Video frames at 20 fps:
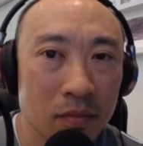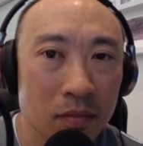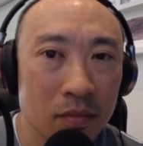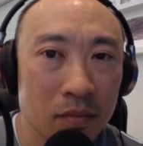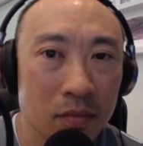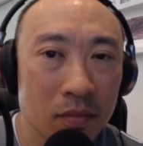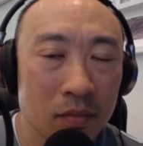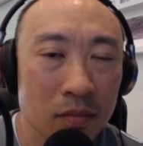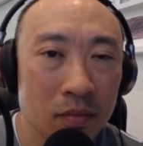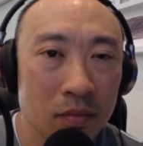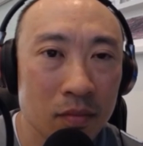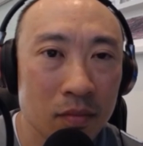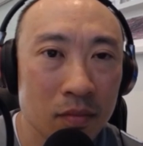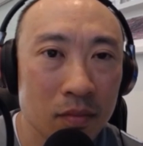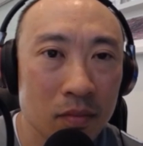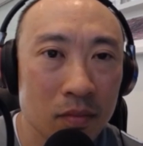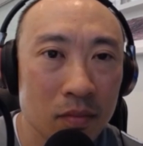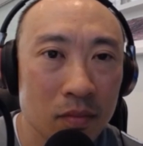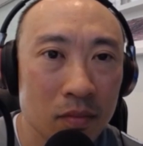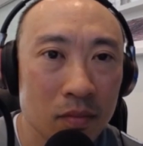
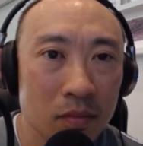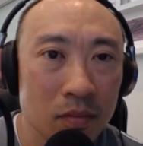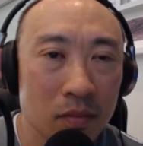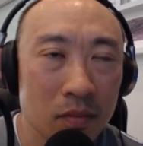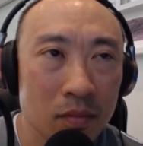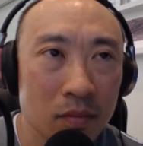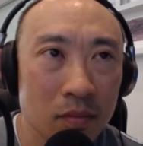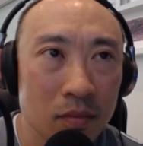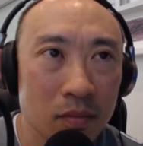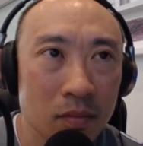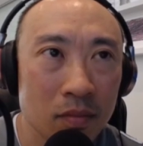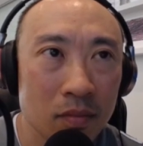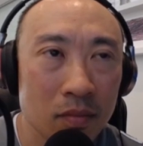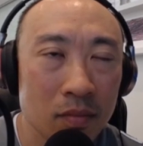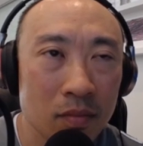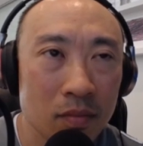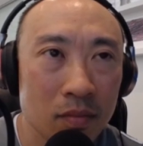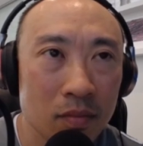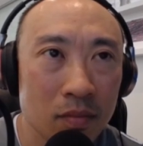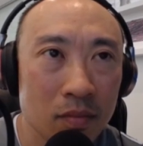
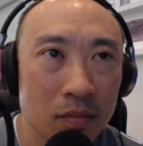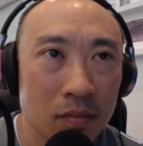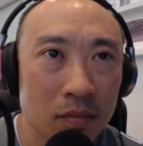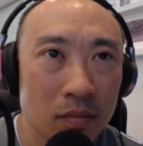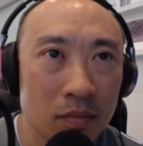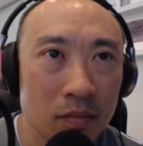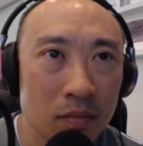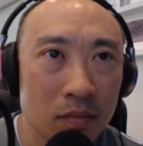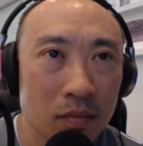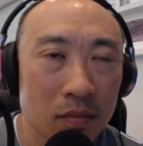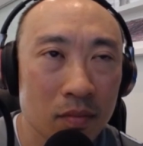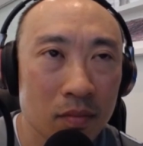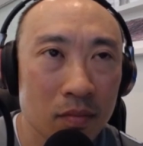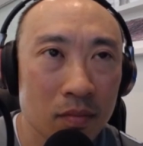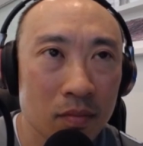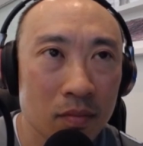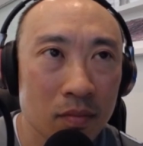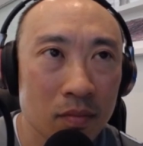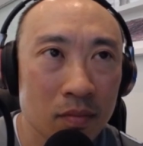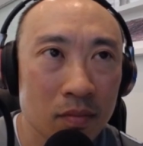
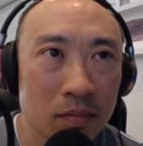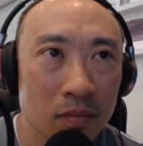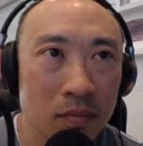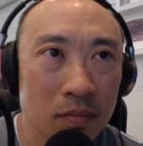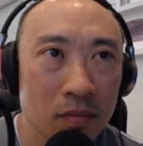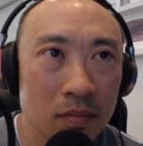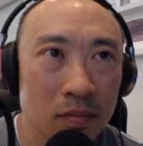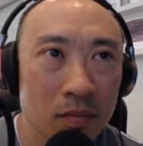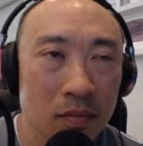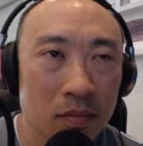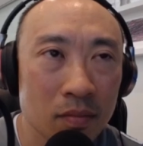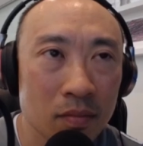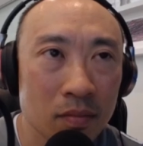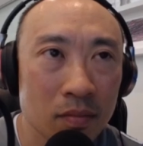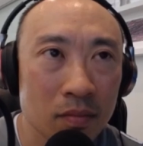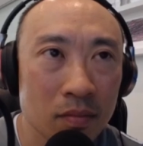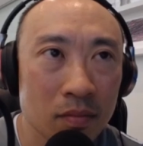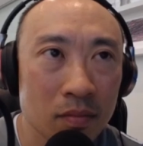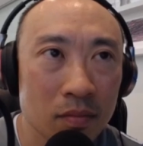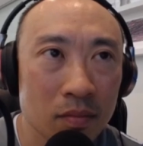
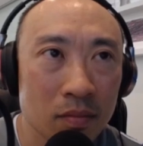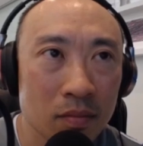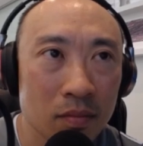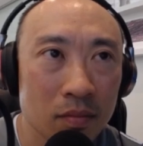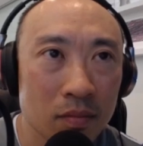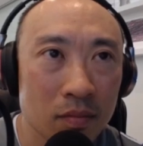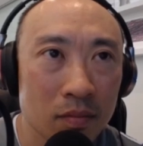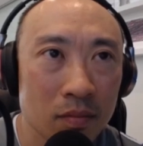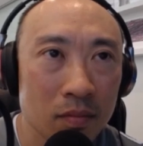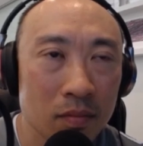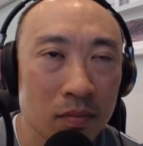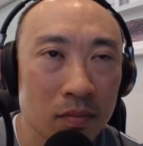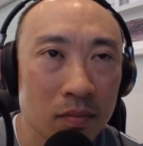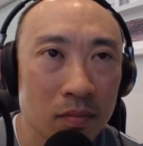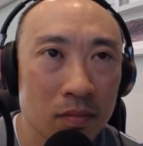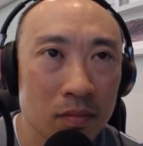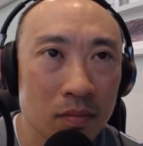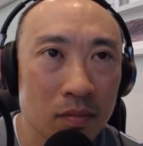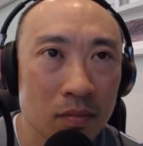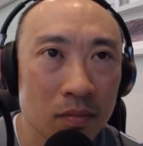
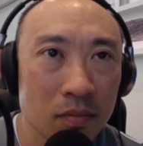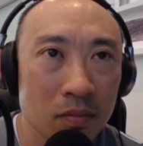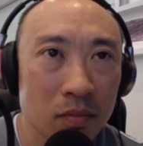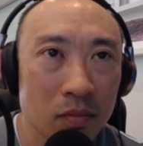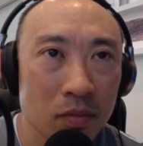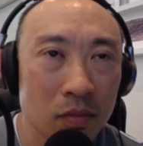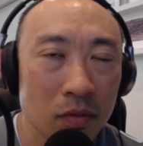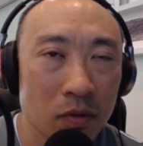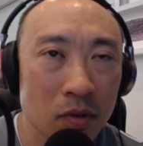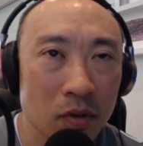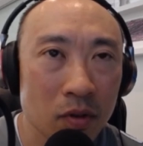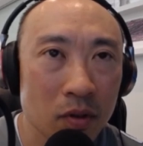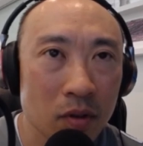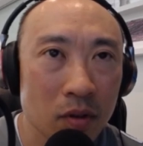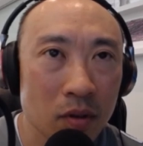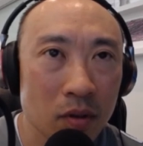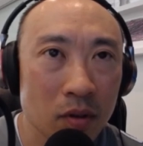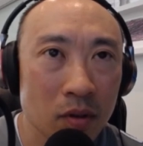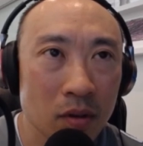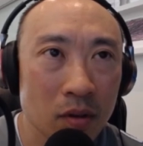The person shown says nothing.